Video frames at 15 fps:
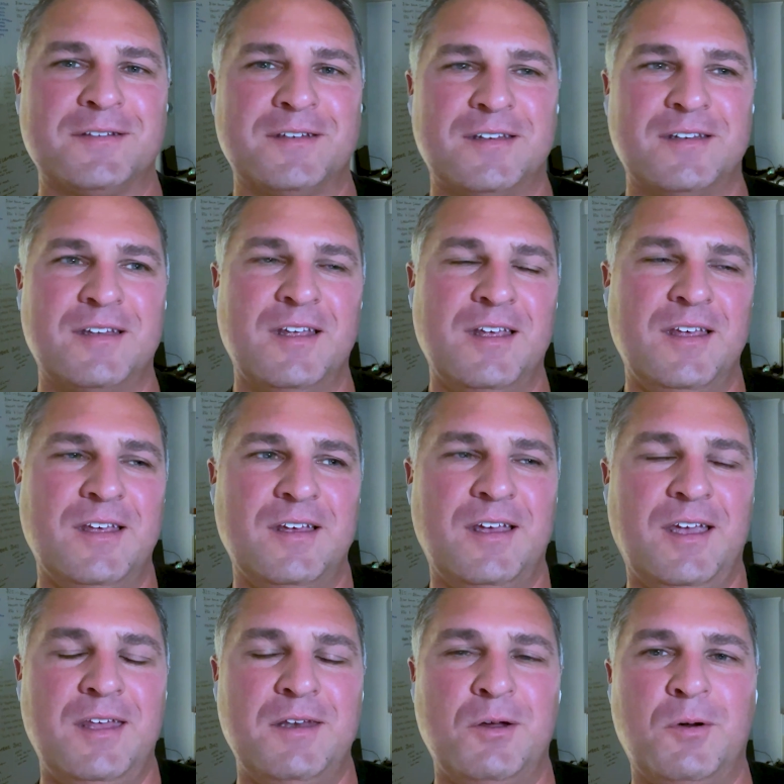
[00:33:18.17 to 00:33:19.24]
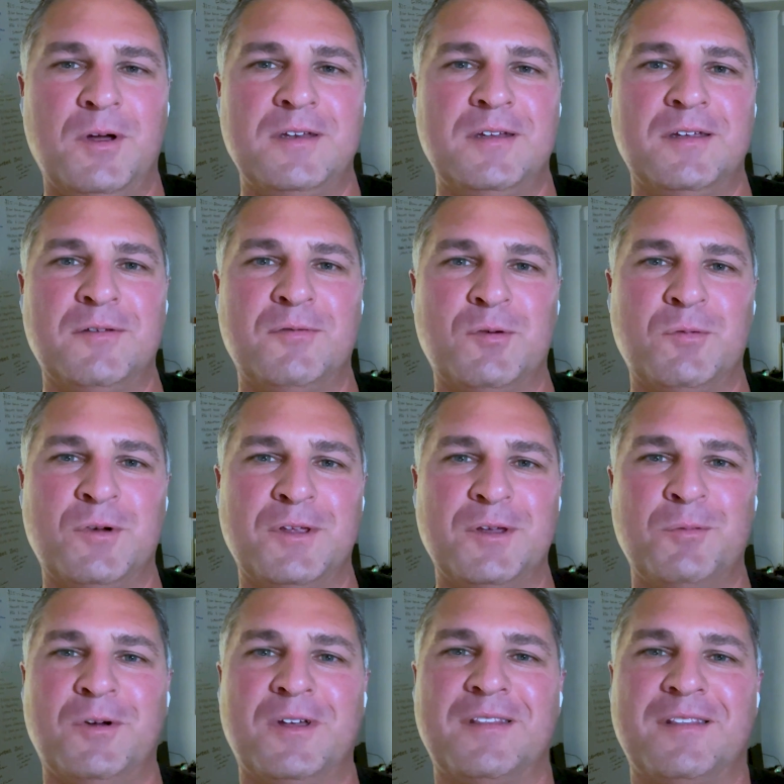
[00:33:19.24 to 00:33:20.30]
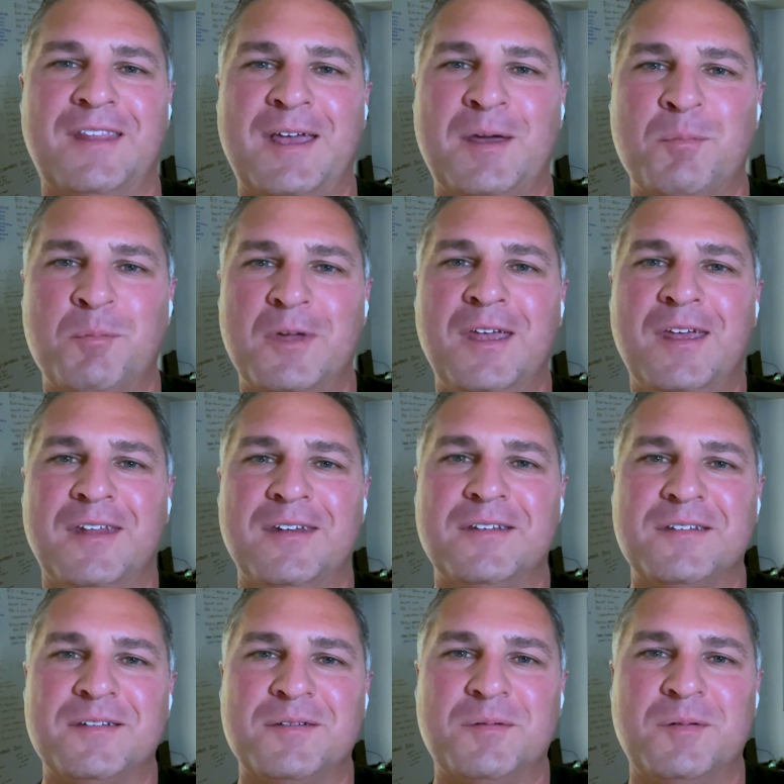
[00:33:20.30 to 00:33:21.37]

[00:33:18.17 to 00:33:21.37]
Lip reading: And I had no idea even really what that meant.